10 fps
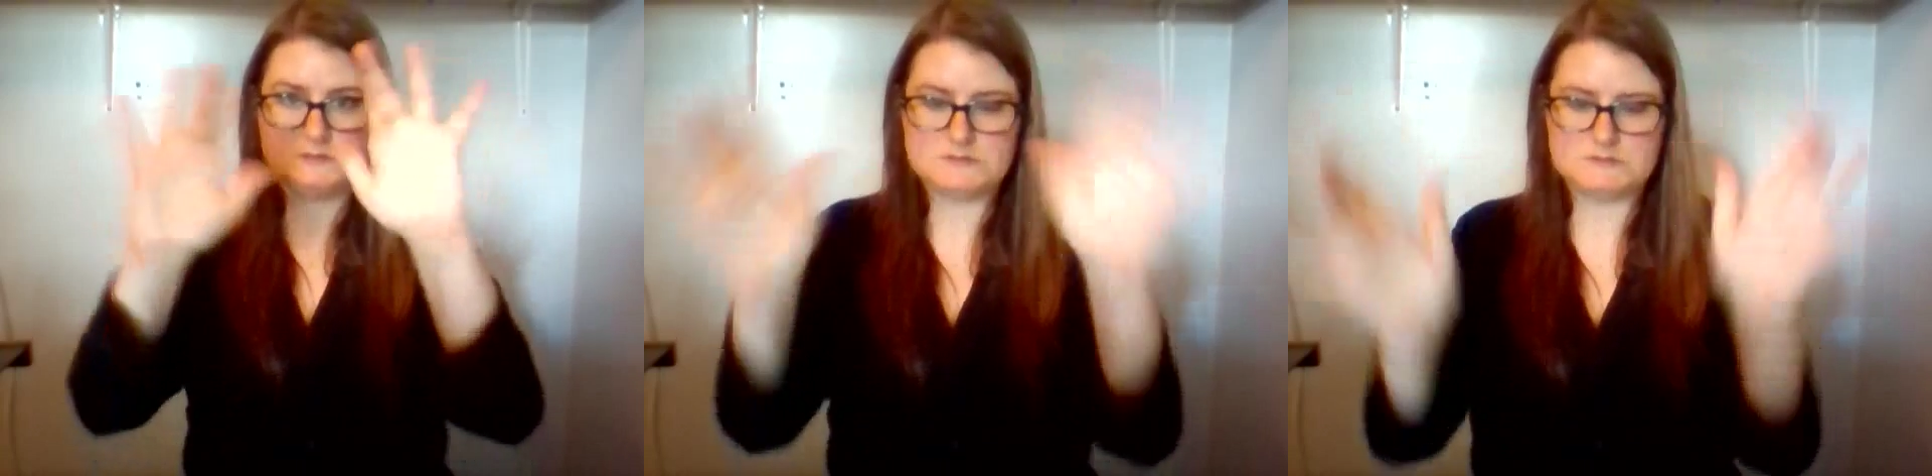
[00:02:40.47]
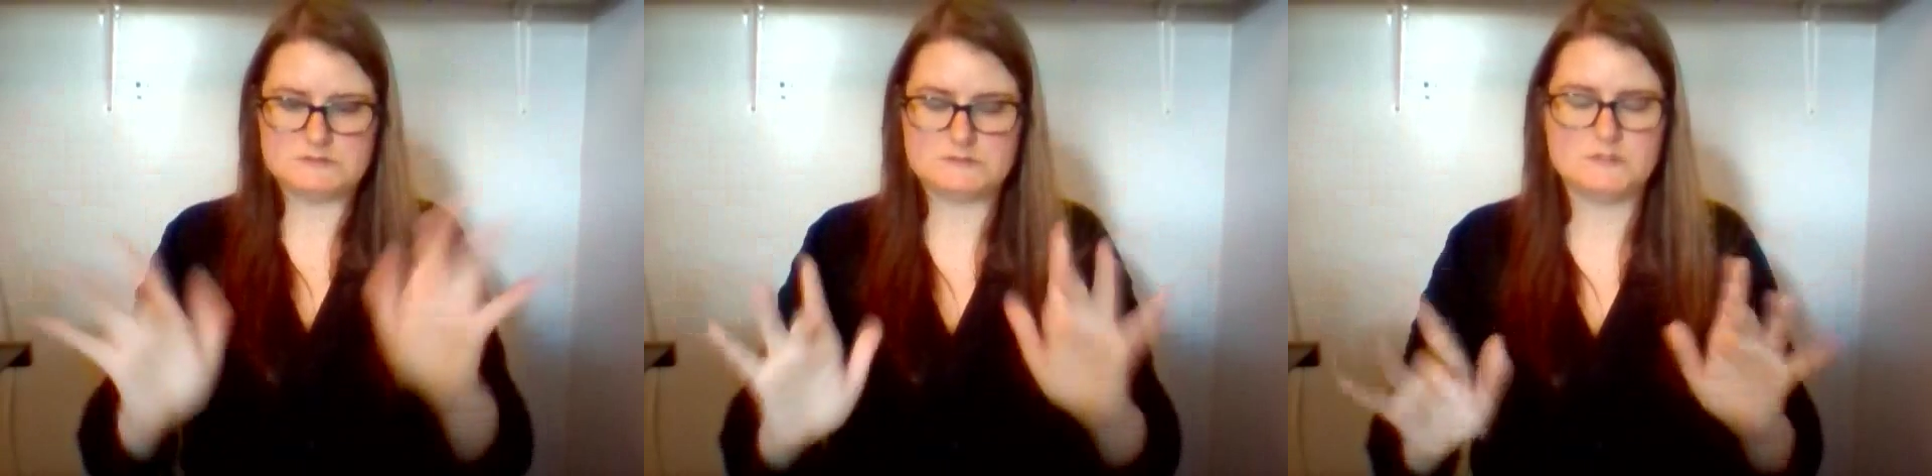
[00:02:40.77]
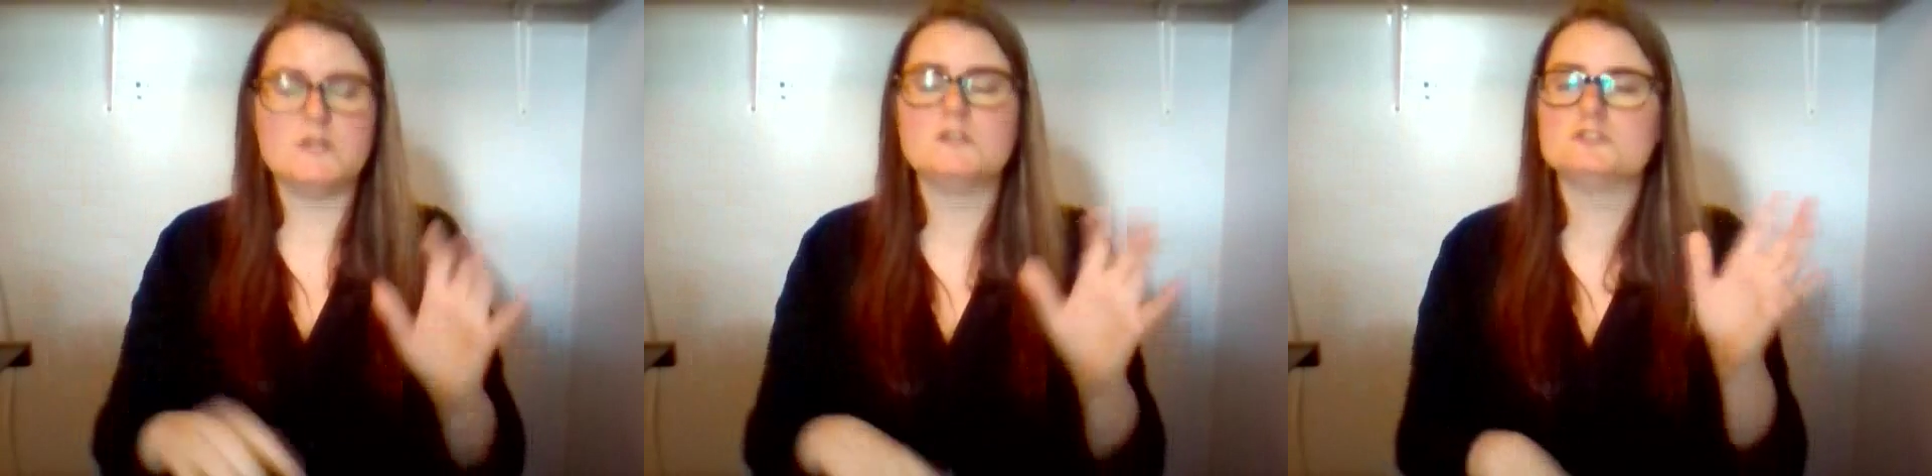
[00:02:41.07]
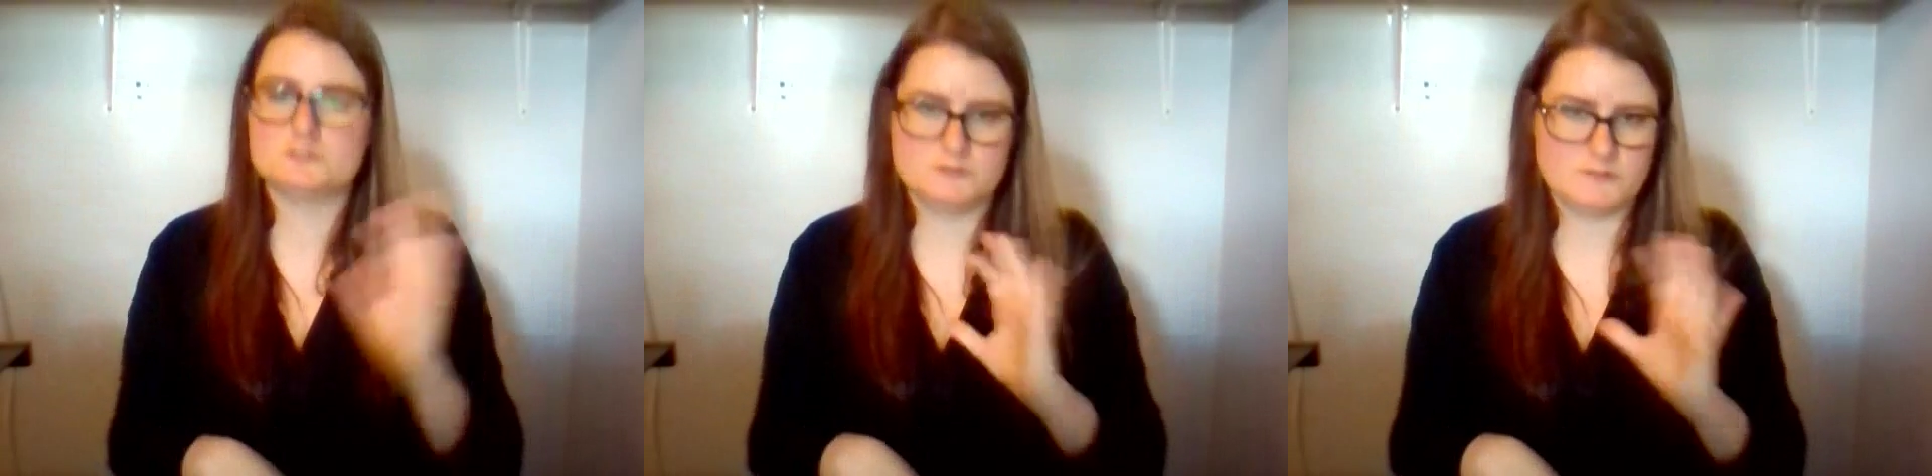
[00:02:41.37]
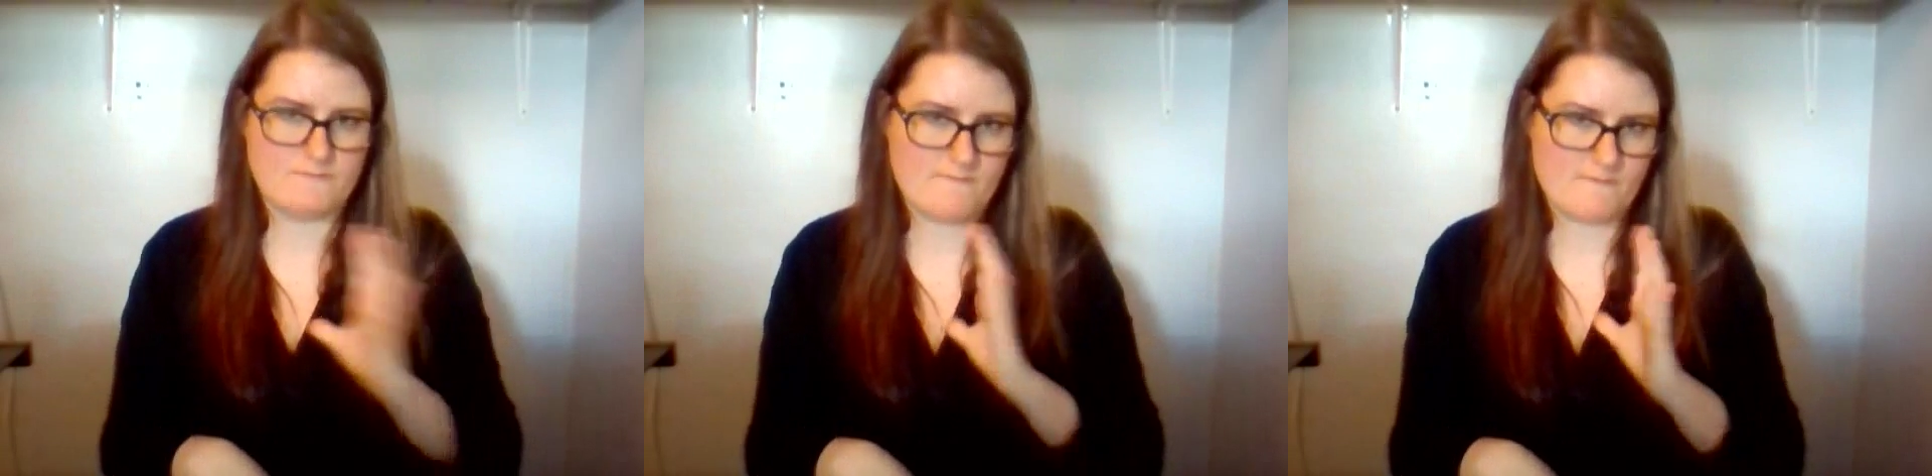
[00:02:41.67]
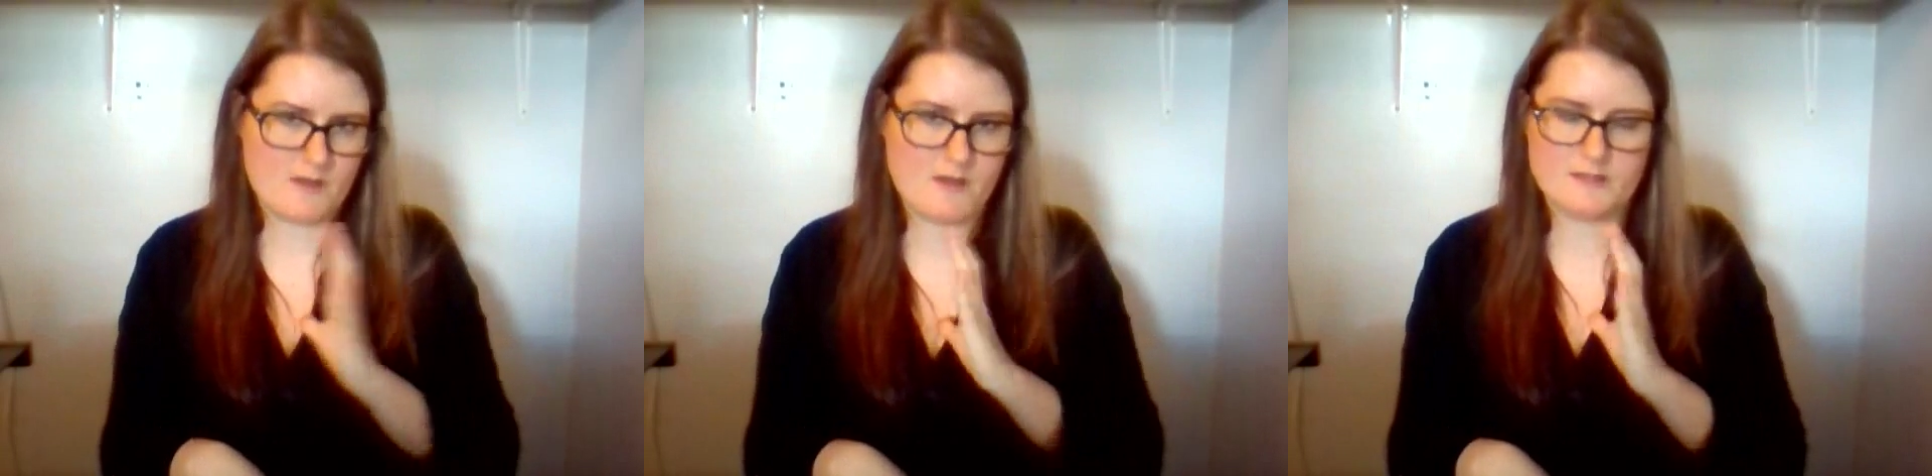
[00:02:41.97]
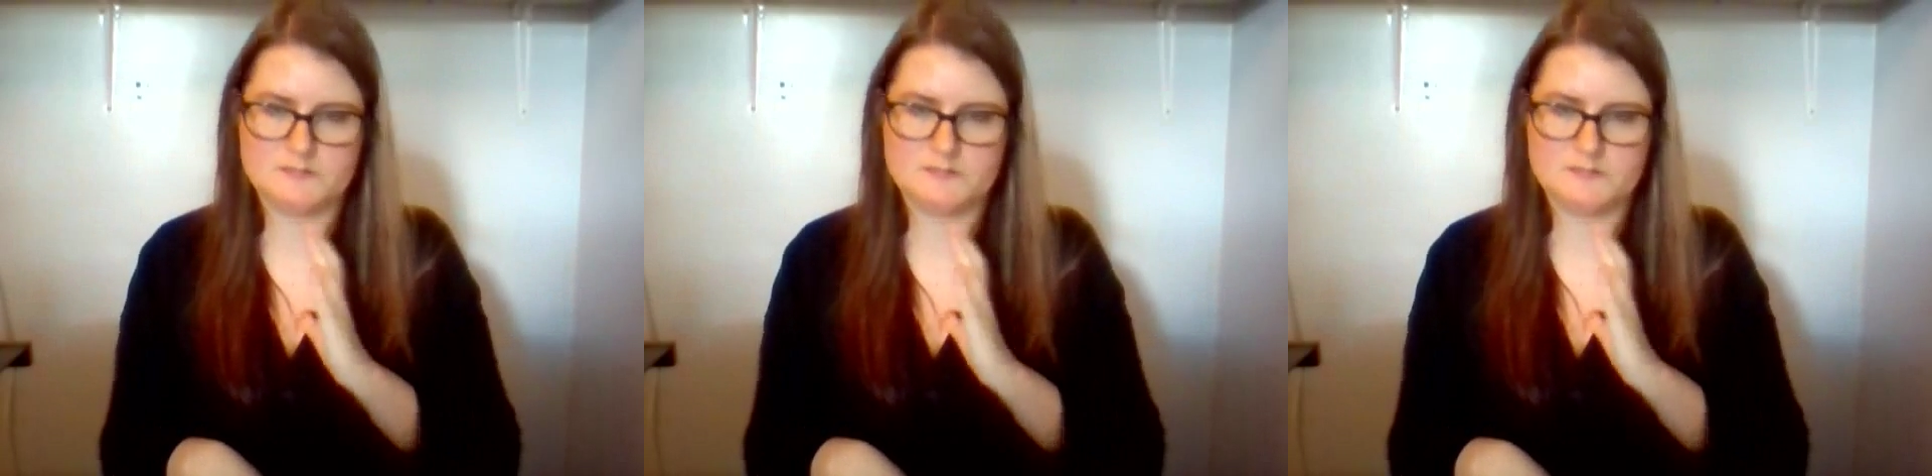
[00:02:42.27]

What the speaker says: sex is to be enjoyed